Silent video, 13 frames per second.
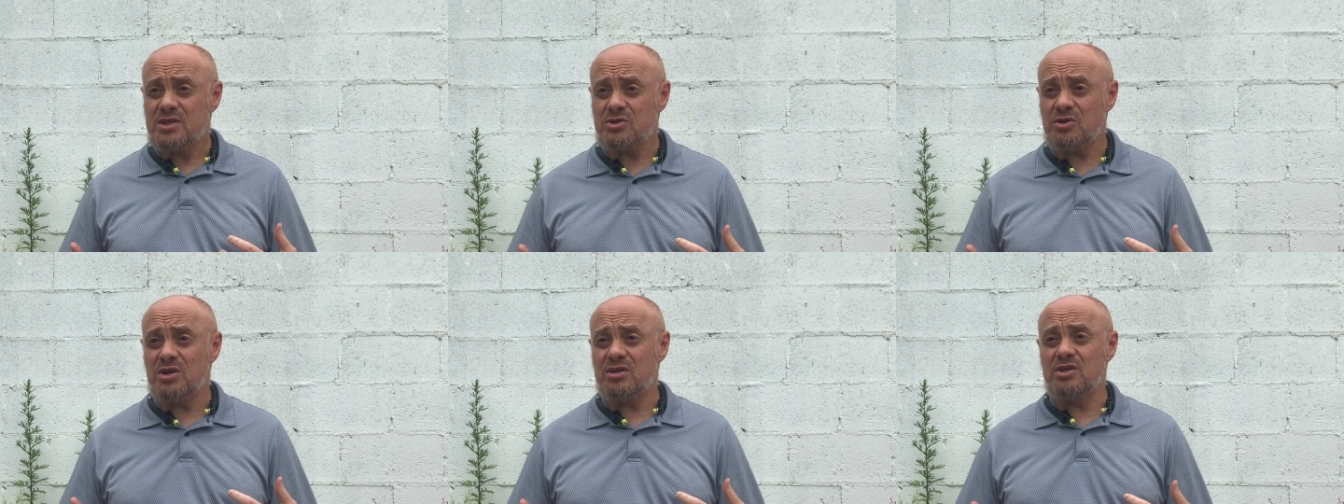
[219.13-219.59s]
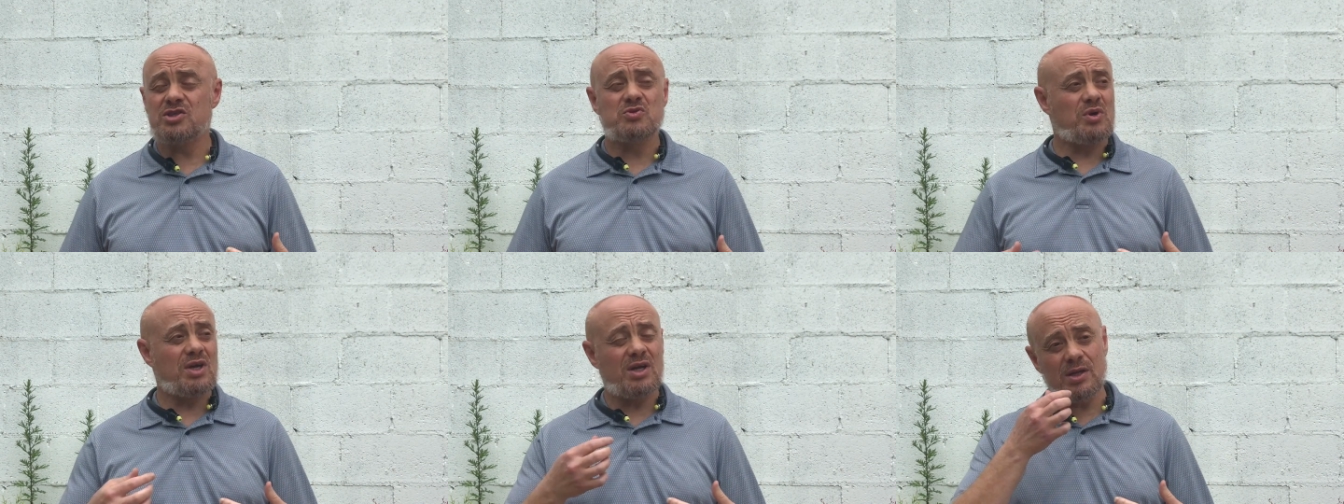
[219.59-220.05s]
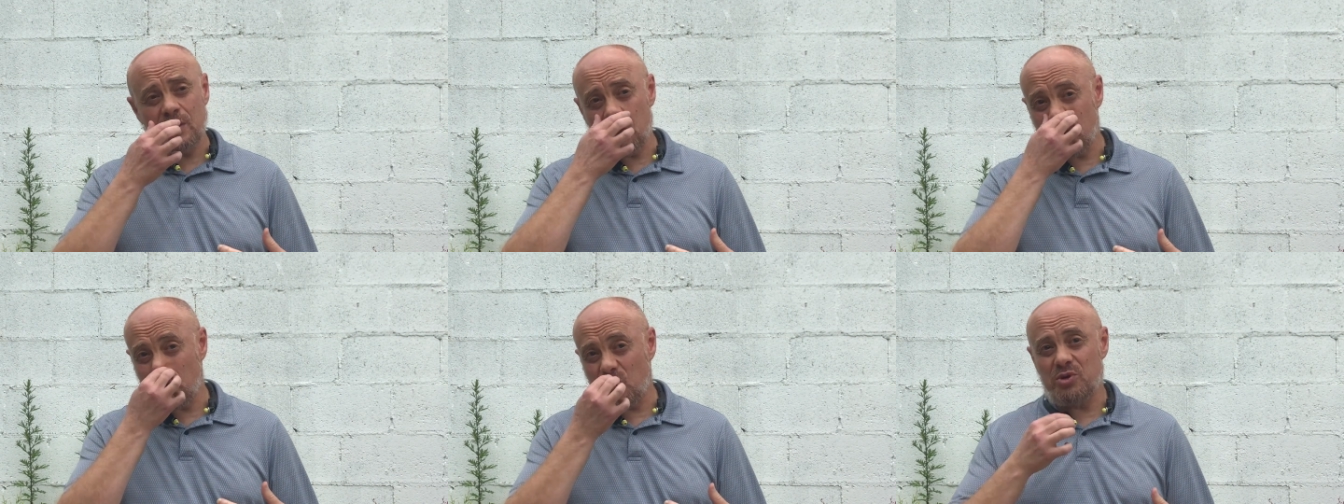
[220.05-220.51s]
so that this way
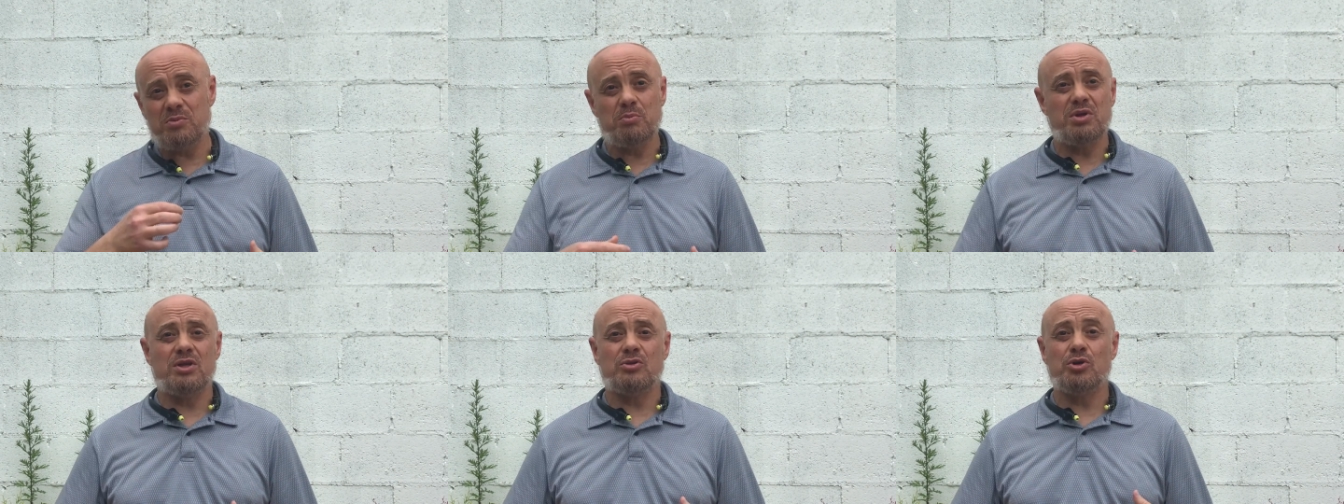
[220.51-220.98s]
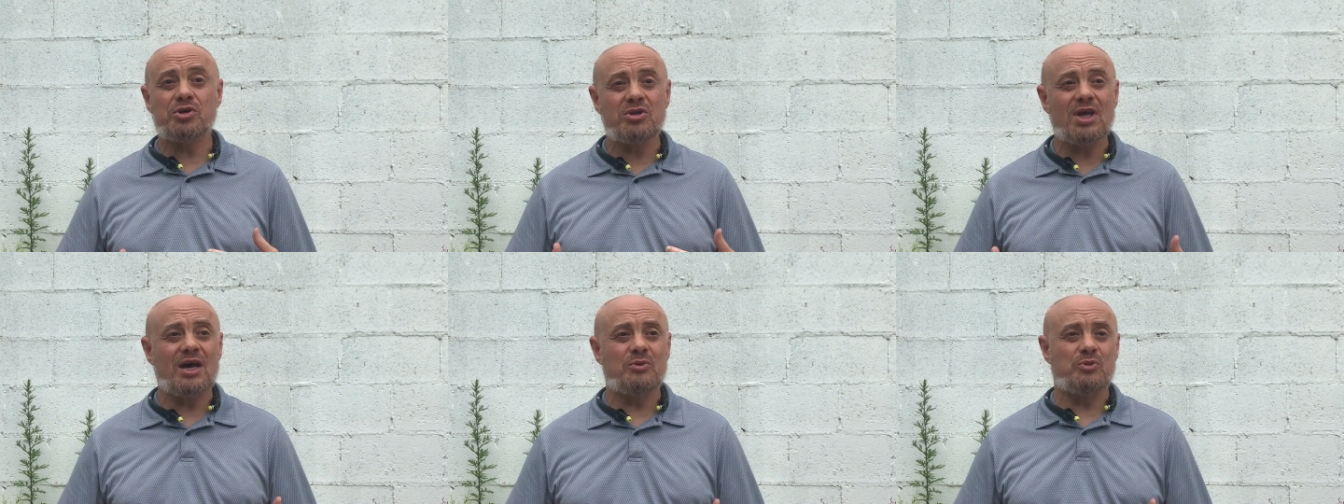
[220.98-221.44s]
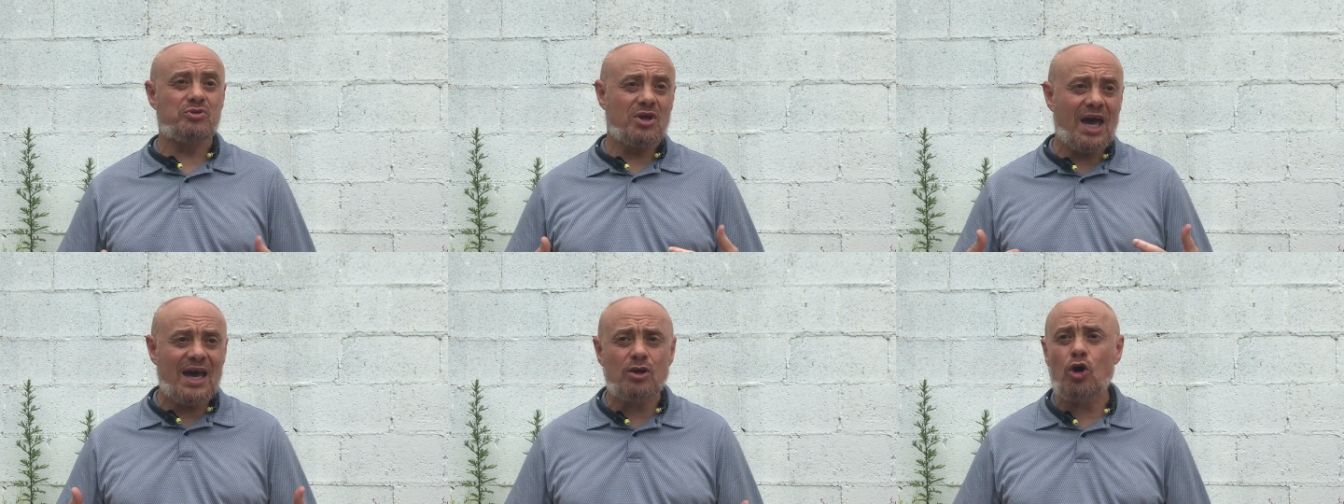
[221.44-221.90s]
they wouldn't be looked at
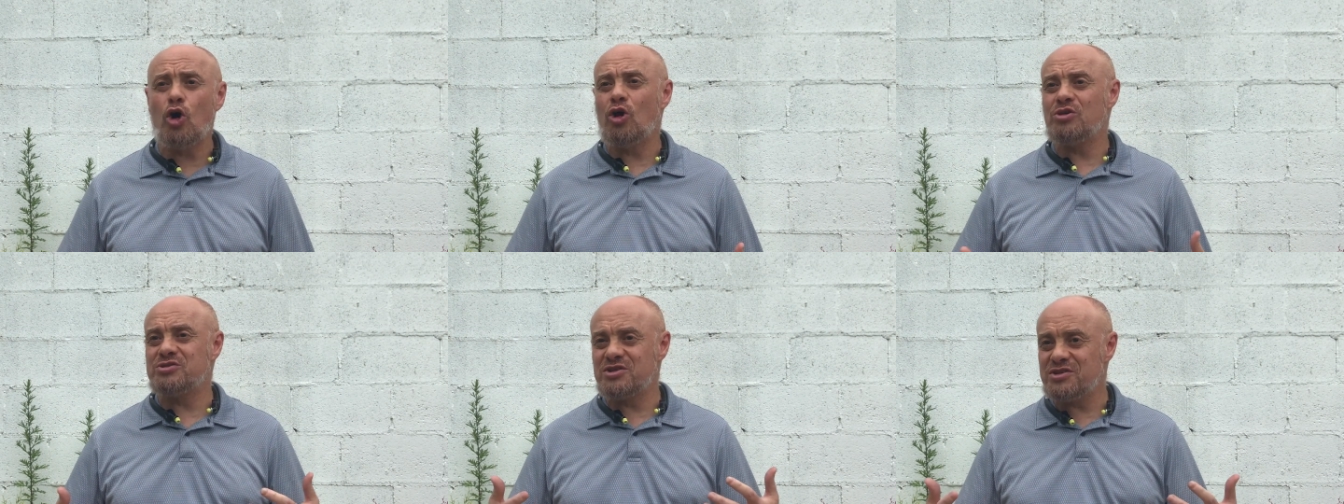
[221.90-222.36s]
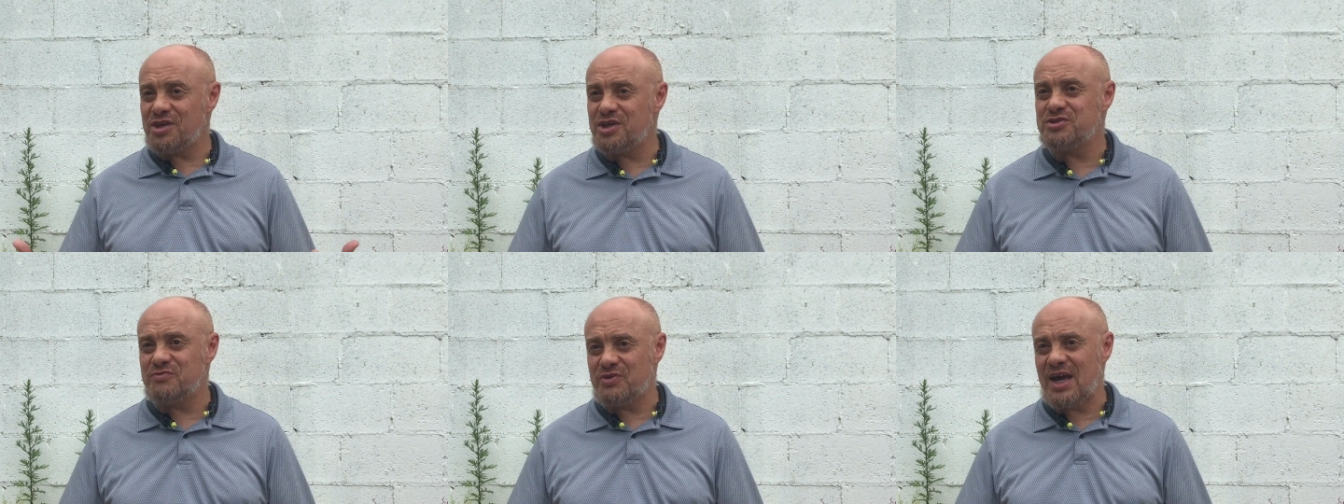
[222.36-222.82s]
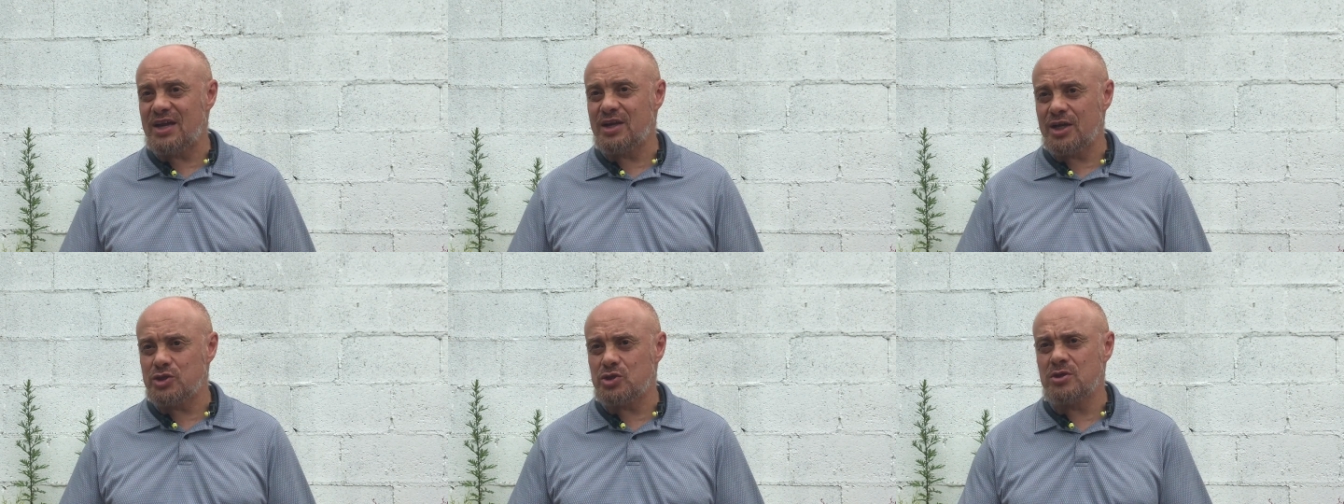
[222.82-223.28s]
with catcalls and things of that
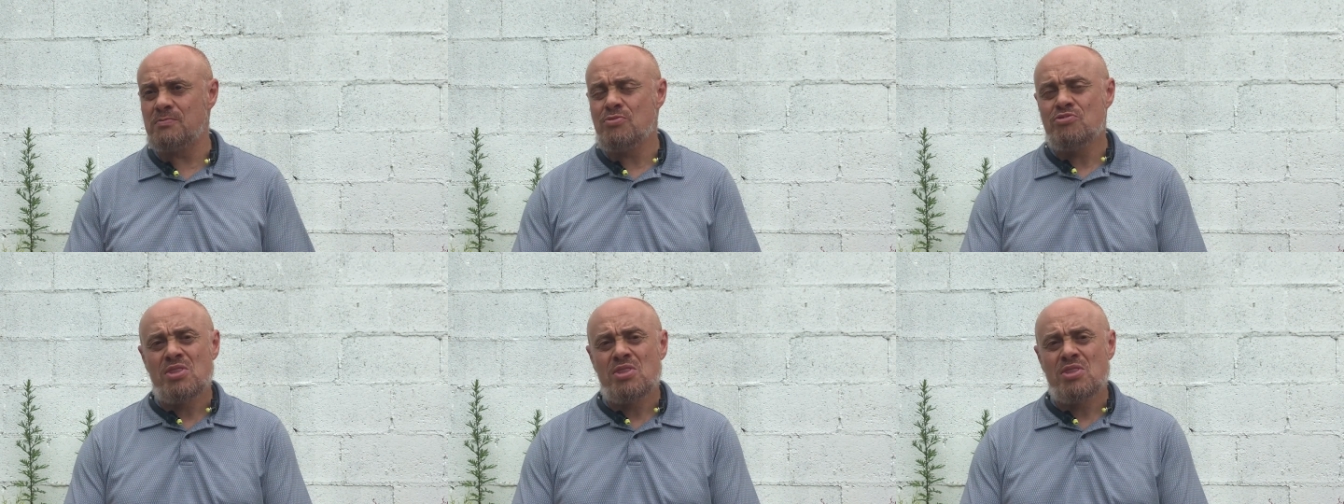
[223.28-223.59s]
nature.